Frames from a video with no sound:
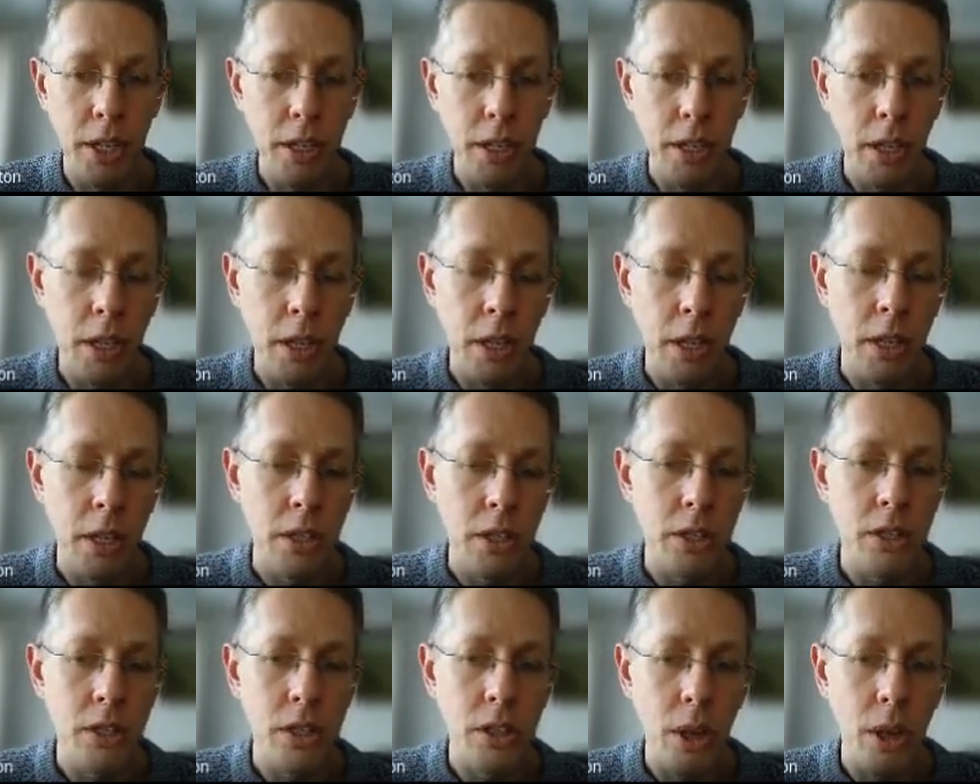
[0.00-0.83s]

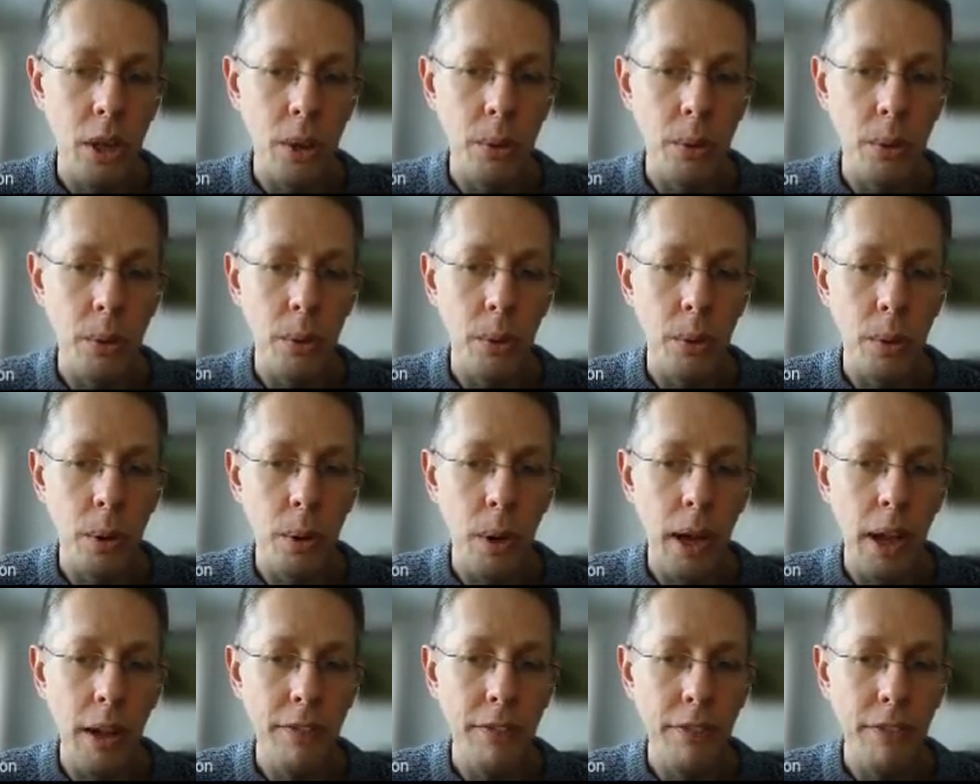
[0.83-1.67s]
so if
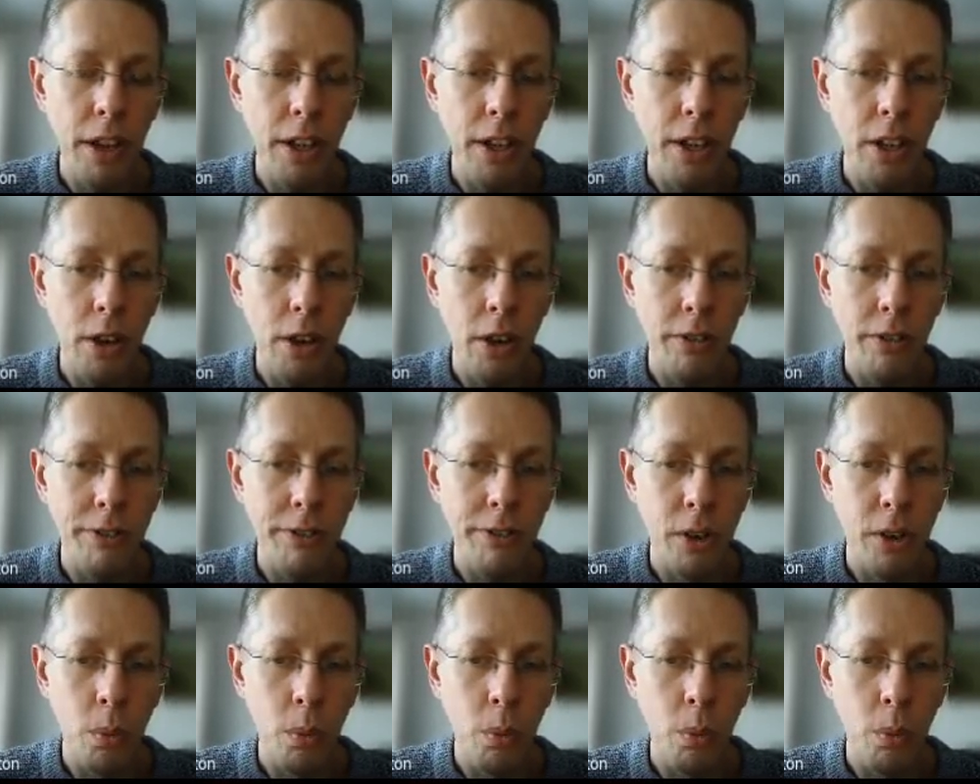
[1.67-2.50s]
I go for a
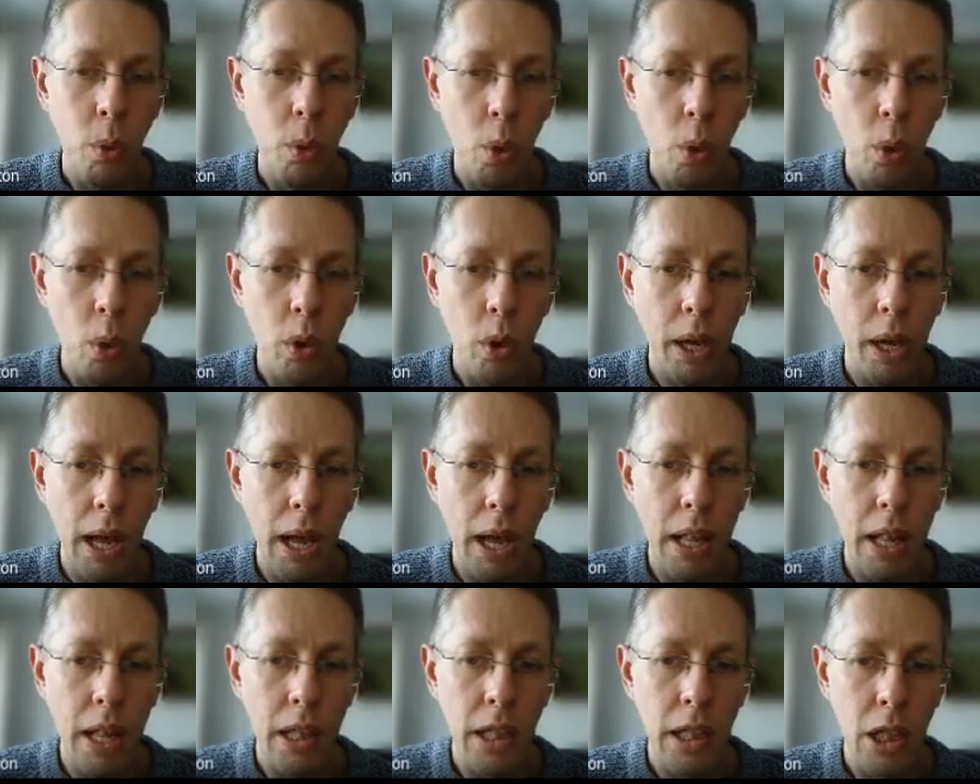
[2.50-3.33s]
walk
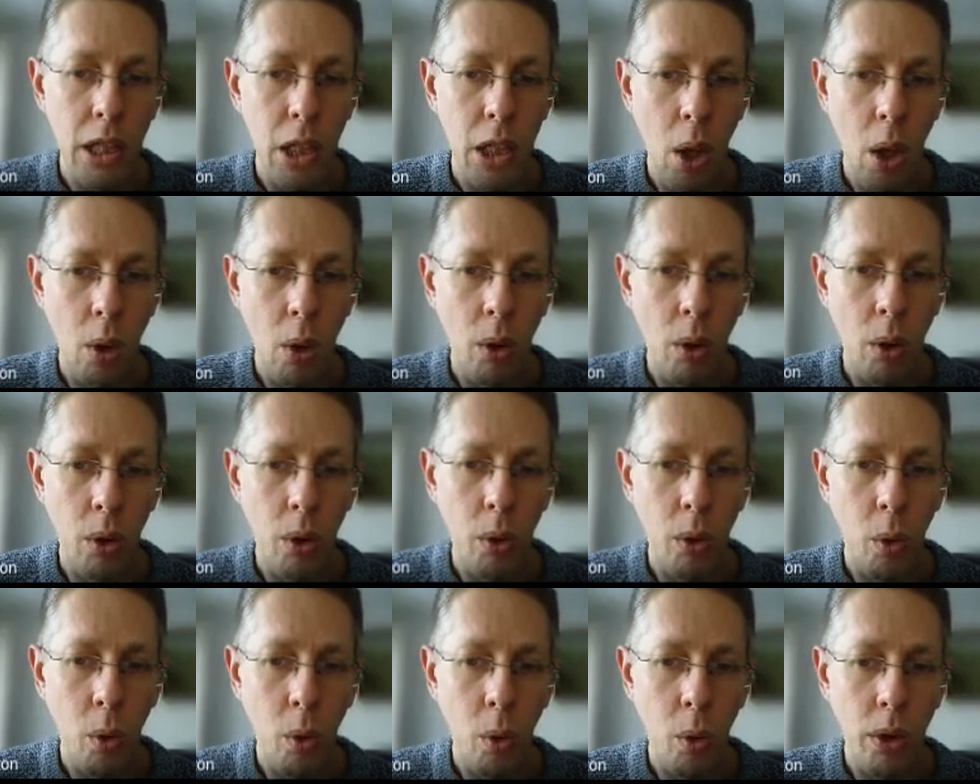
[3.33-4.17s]
along one
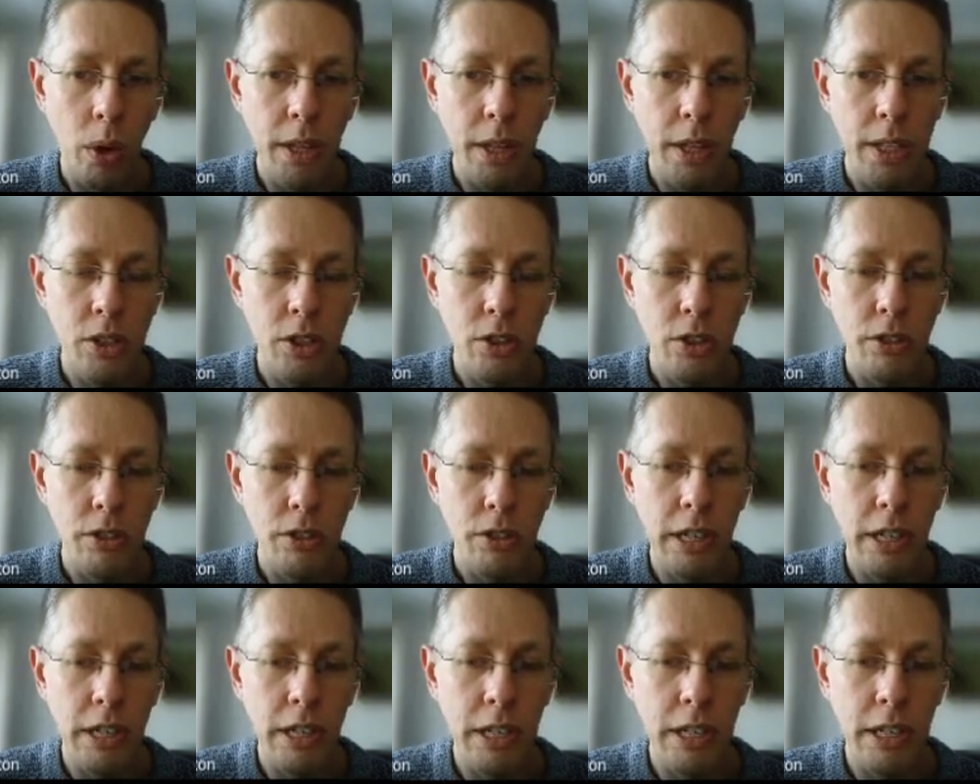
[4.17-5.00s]
of these green
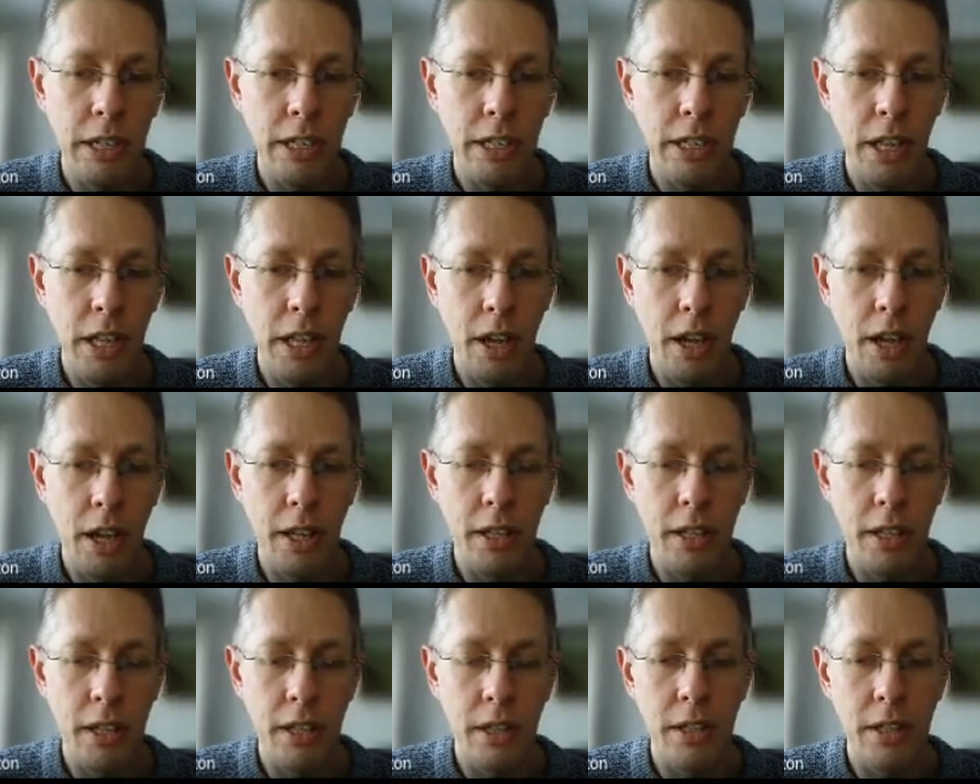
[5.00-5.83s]
lines,
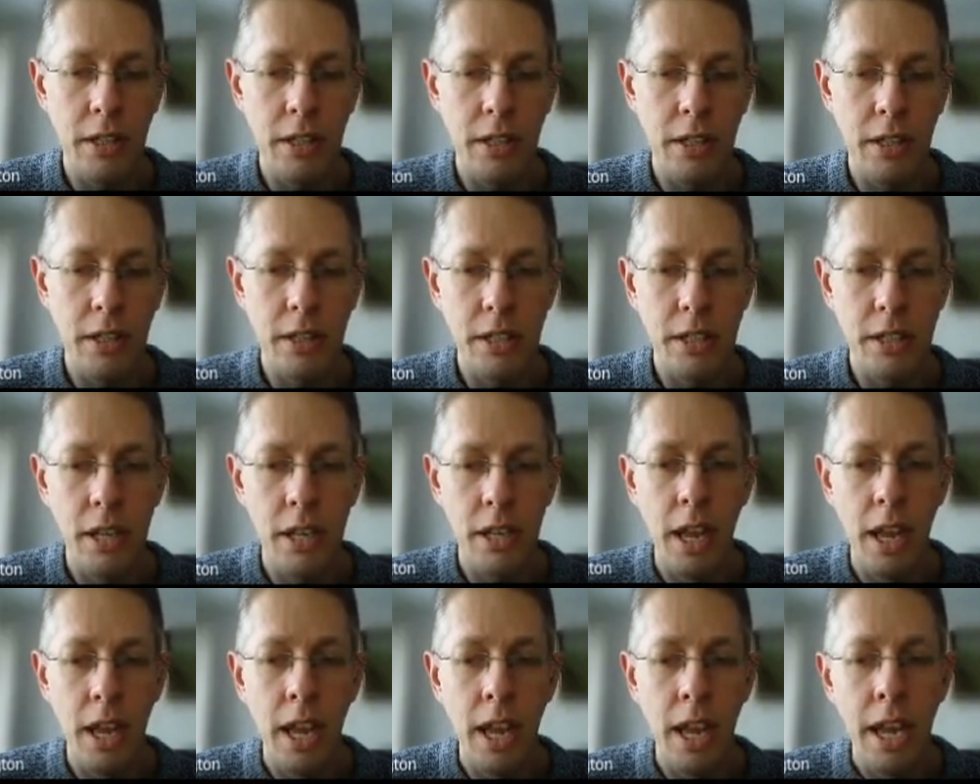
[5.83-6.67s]
it's kind of like going
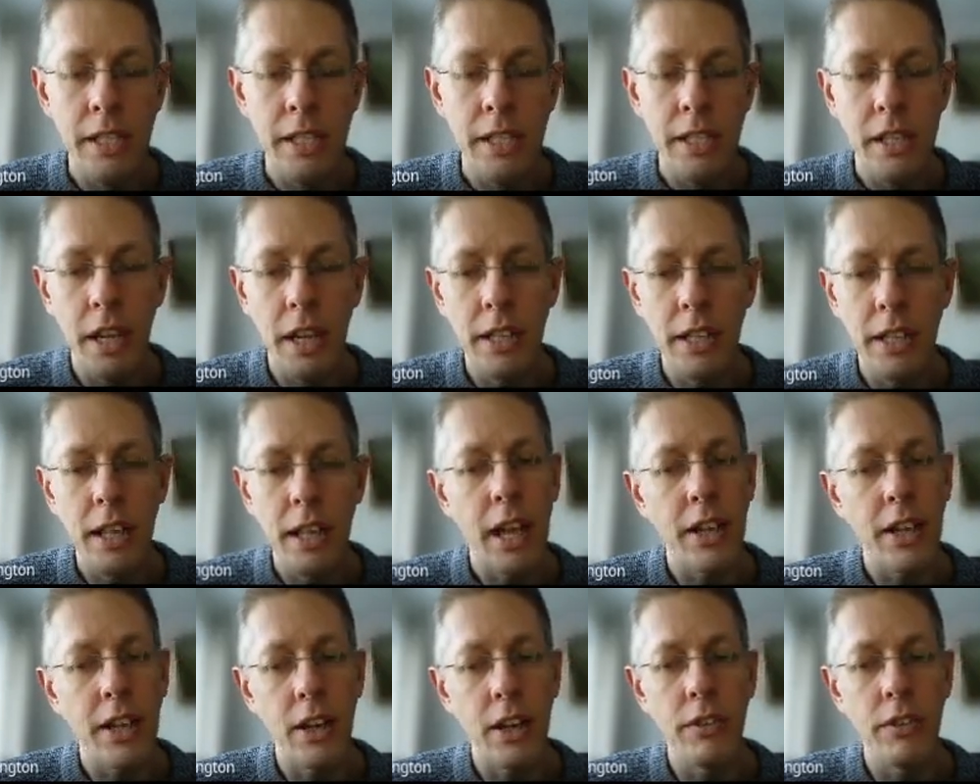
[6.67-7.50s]
for a walk along a
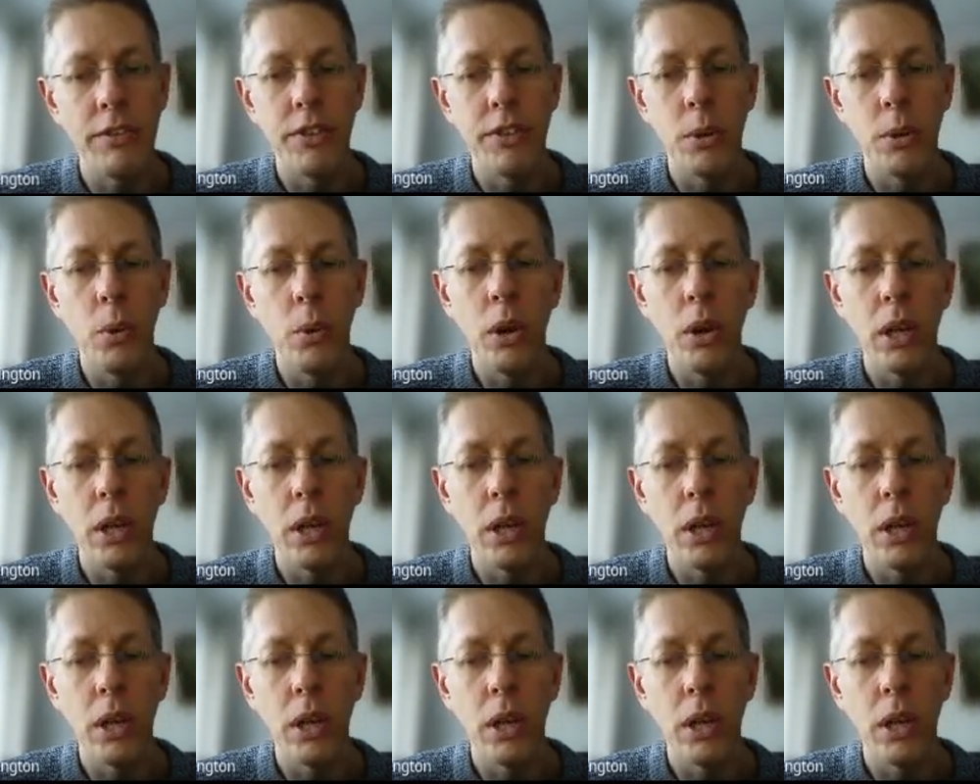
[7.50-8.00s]
contour on a